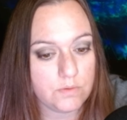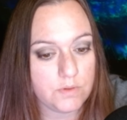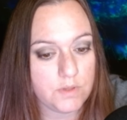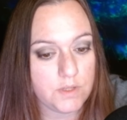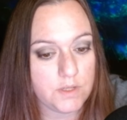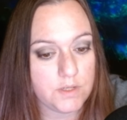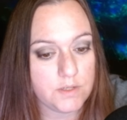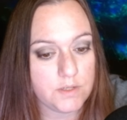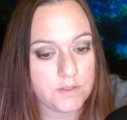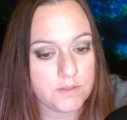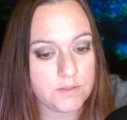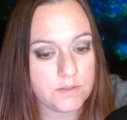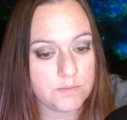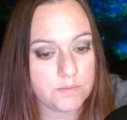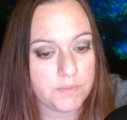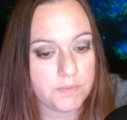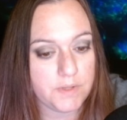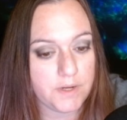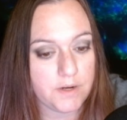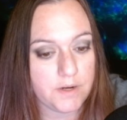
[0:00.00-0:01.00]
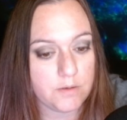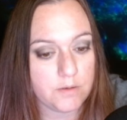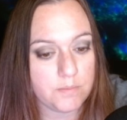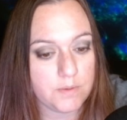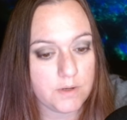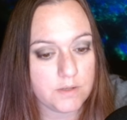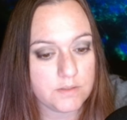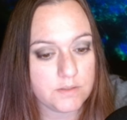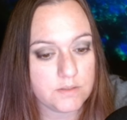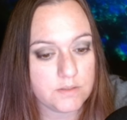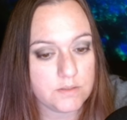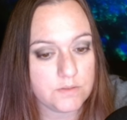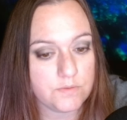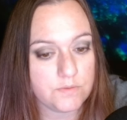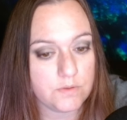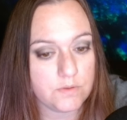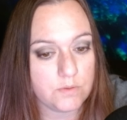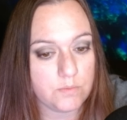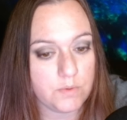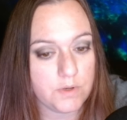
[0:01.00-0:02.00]
these planter boxes
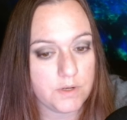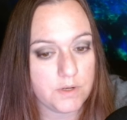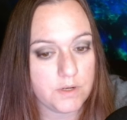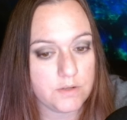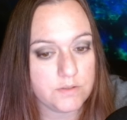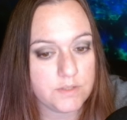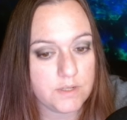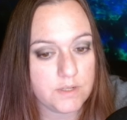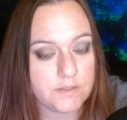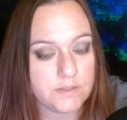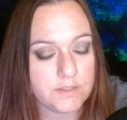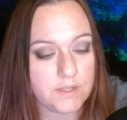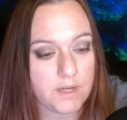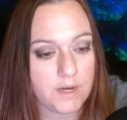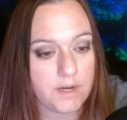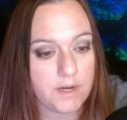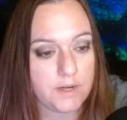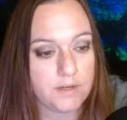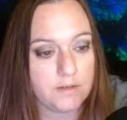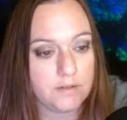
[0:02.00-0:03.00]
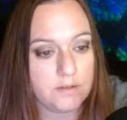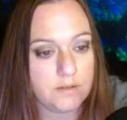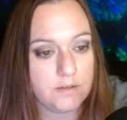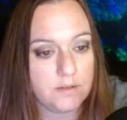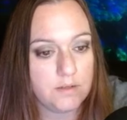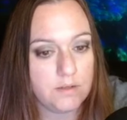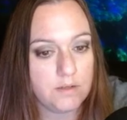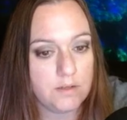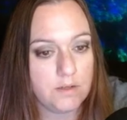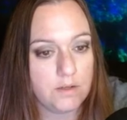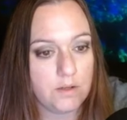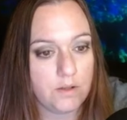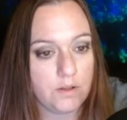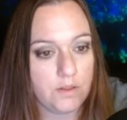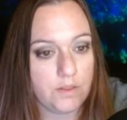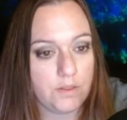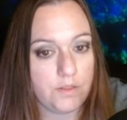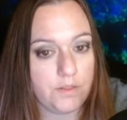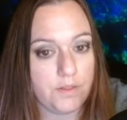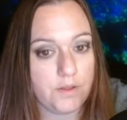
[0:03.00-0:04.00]
for the windows outside,
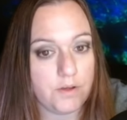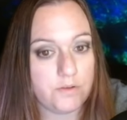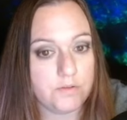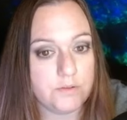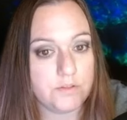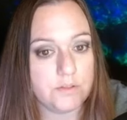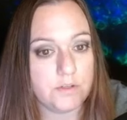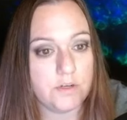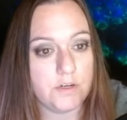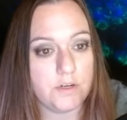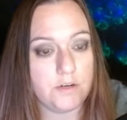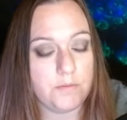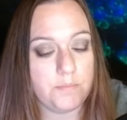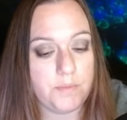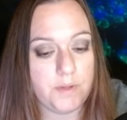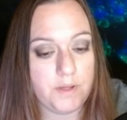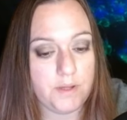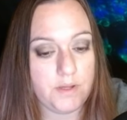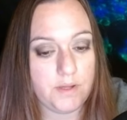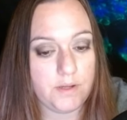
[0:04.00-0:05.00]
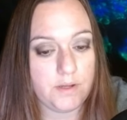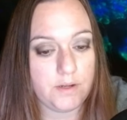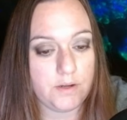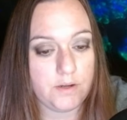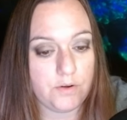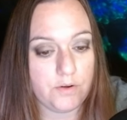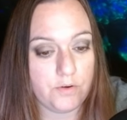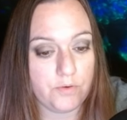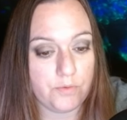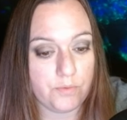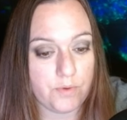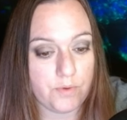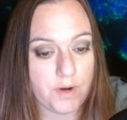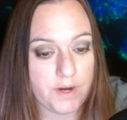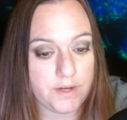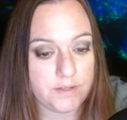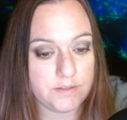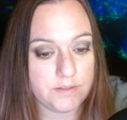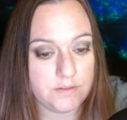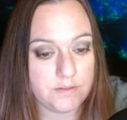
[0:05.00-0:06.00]
those are gonna be
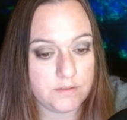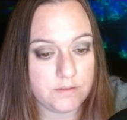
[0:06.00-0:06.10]
great.